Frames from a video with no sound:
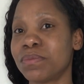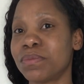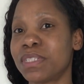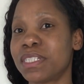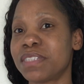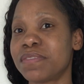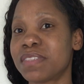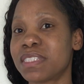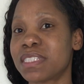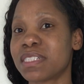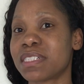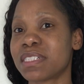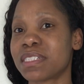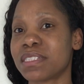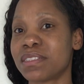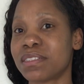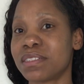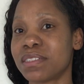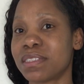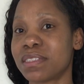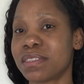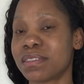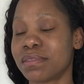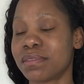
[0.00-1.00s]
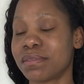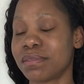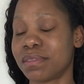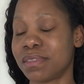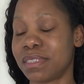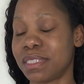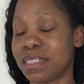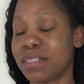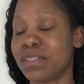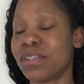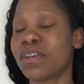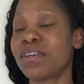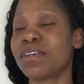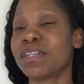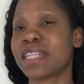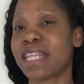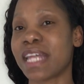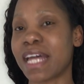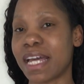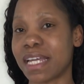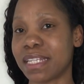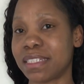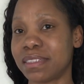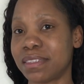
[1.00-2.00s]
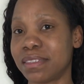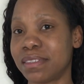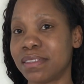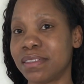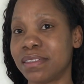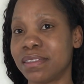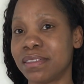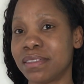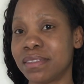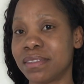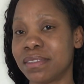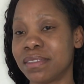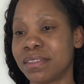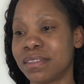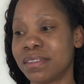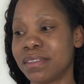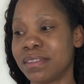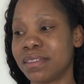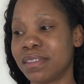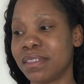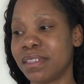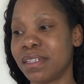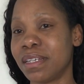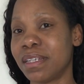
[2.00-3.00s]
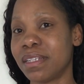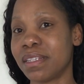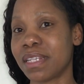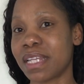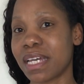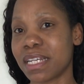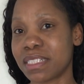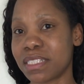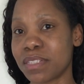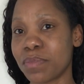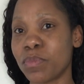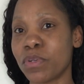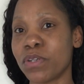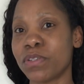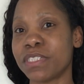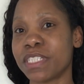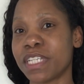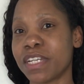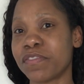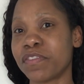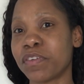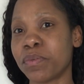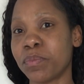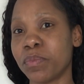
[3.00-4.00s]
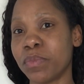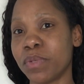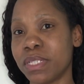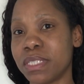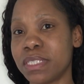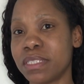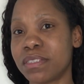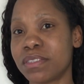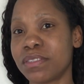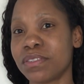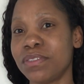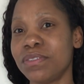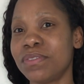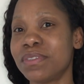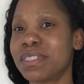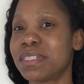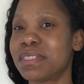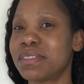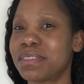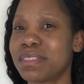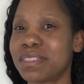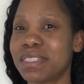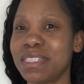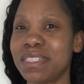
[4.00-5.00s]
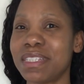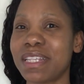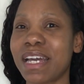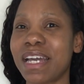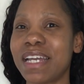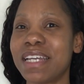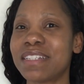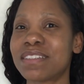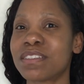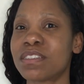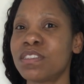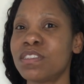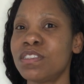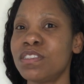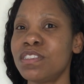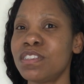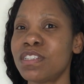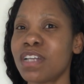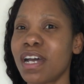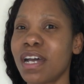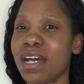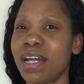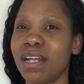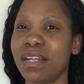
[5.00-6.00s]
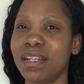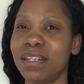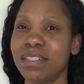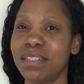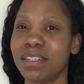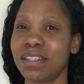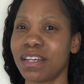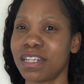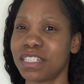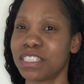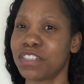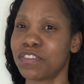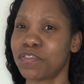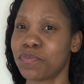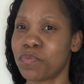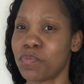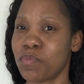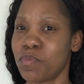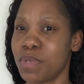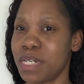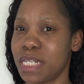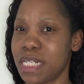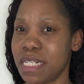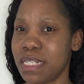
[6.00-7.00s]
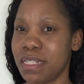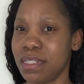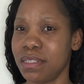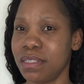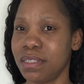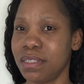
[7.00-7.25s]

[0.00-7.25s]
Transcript: have started to deduct that amount every month. So you can see that it's not a lot of money